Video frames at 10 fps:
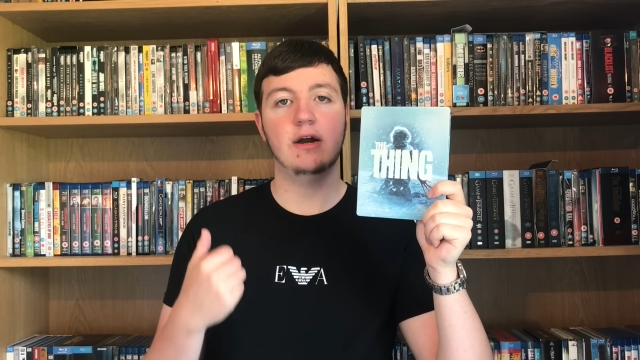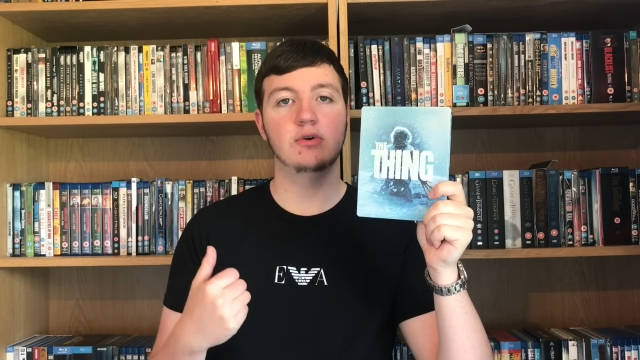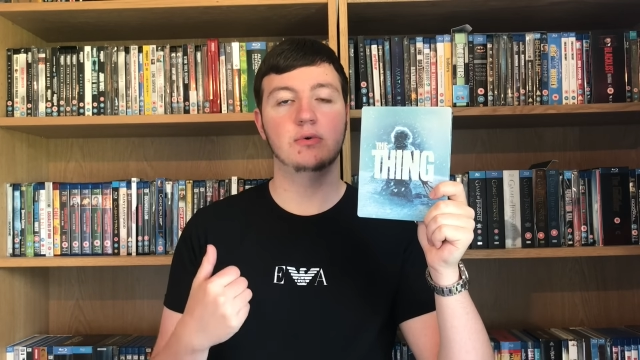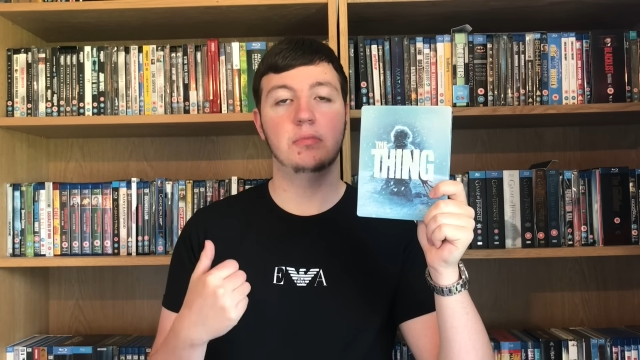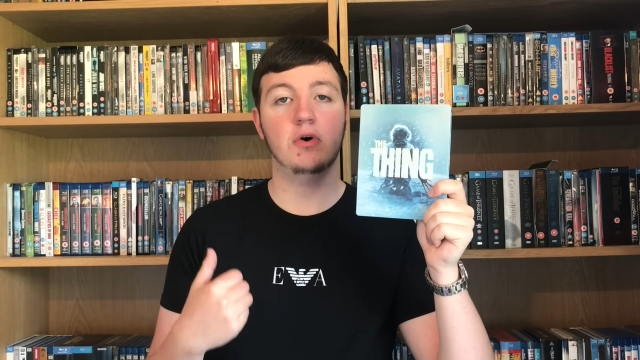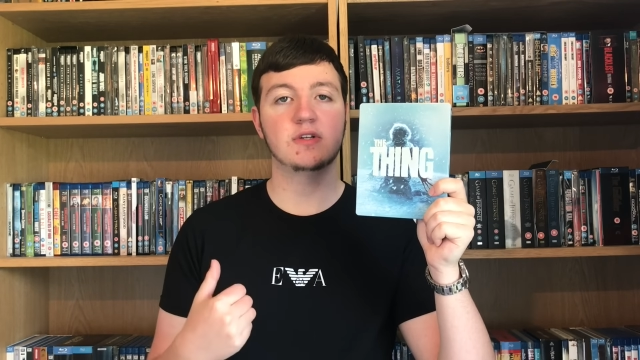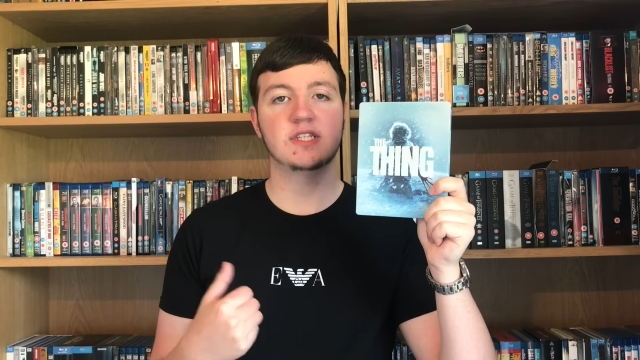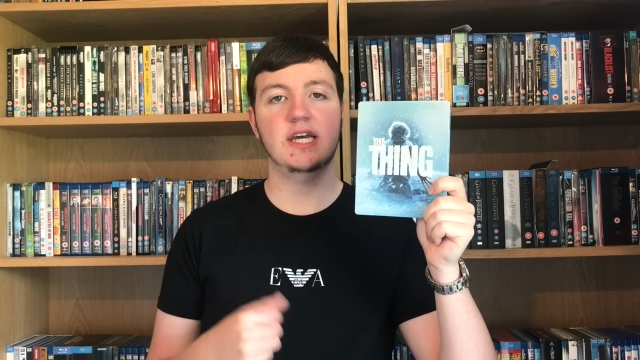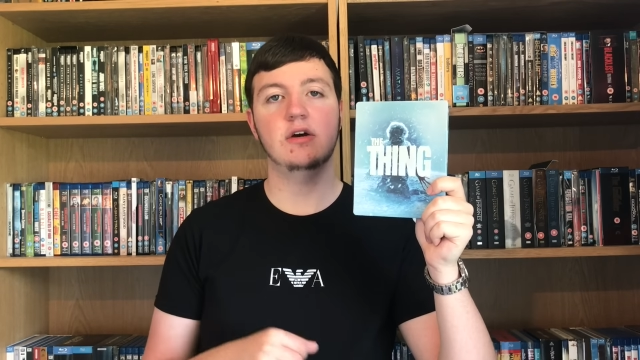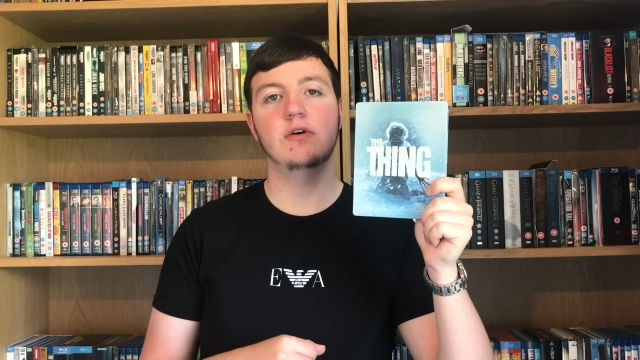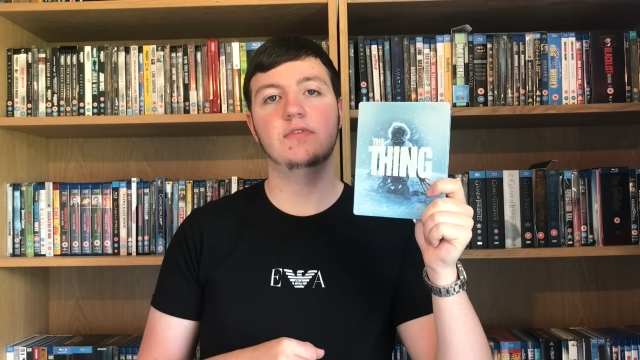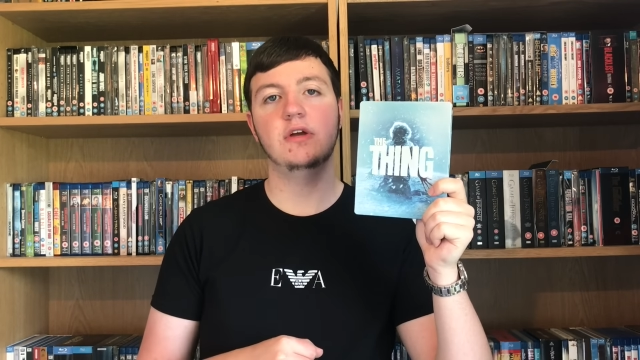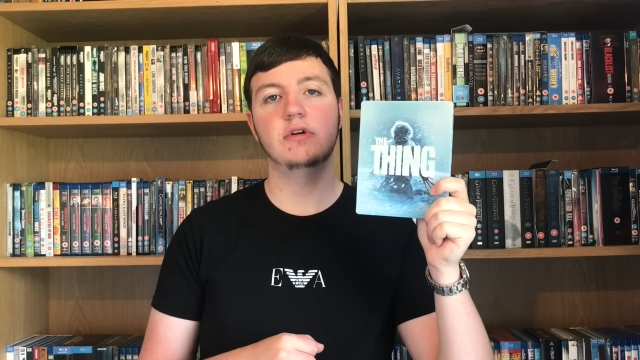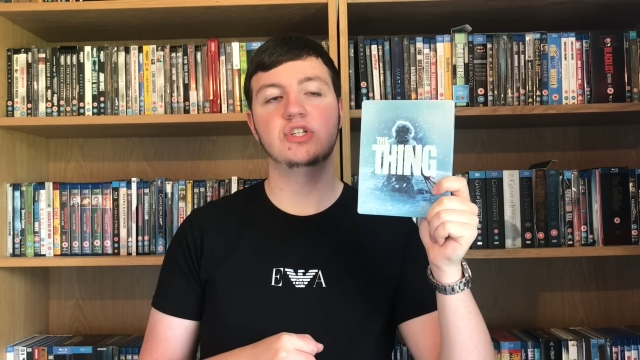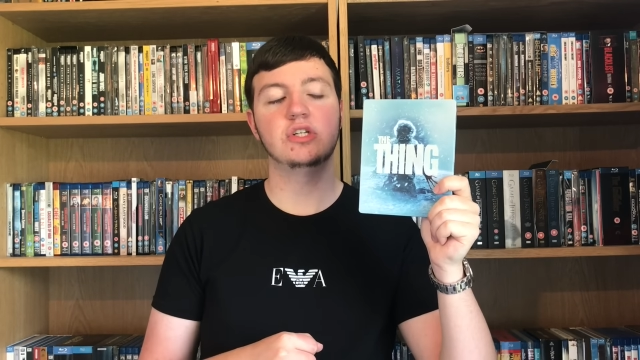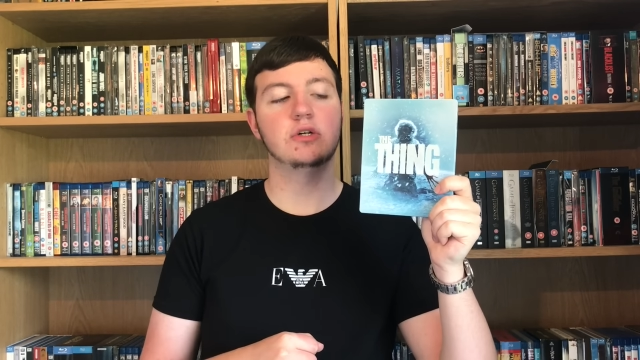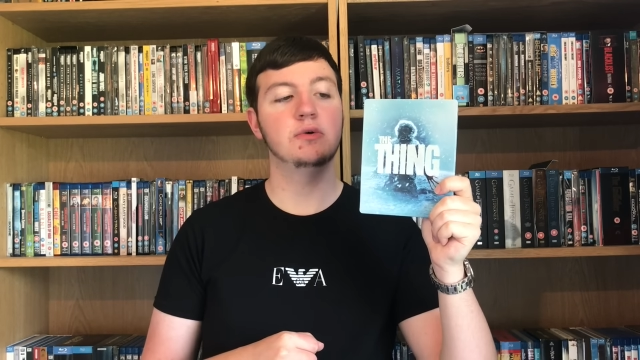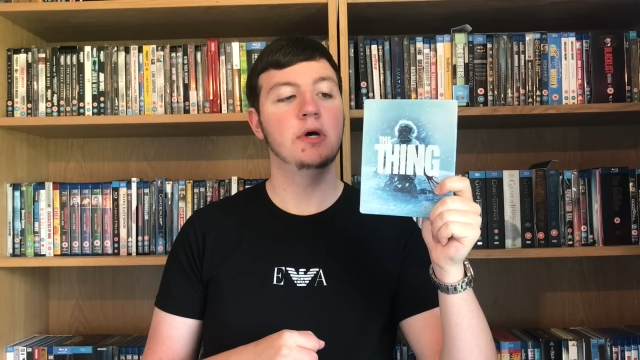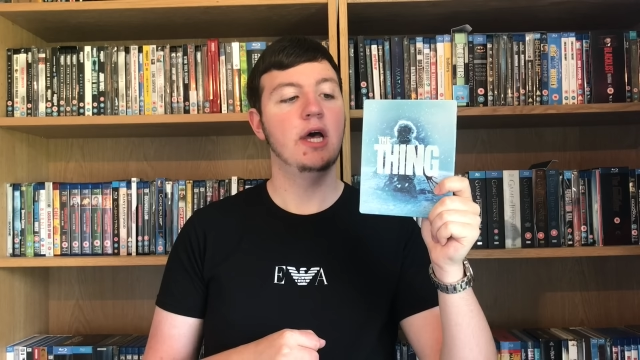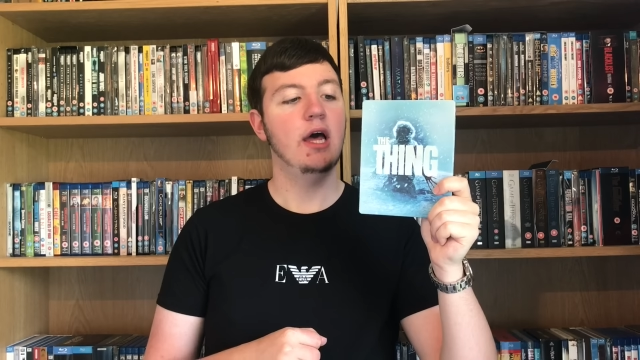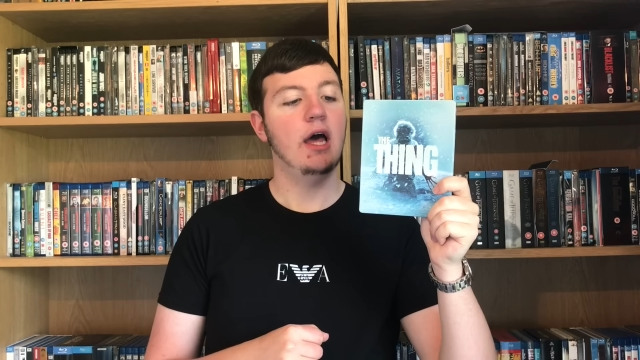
Arrow box set of the original.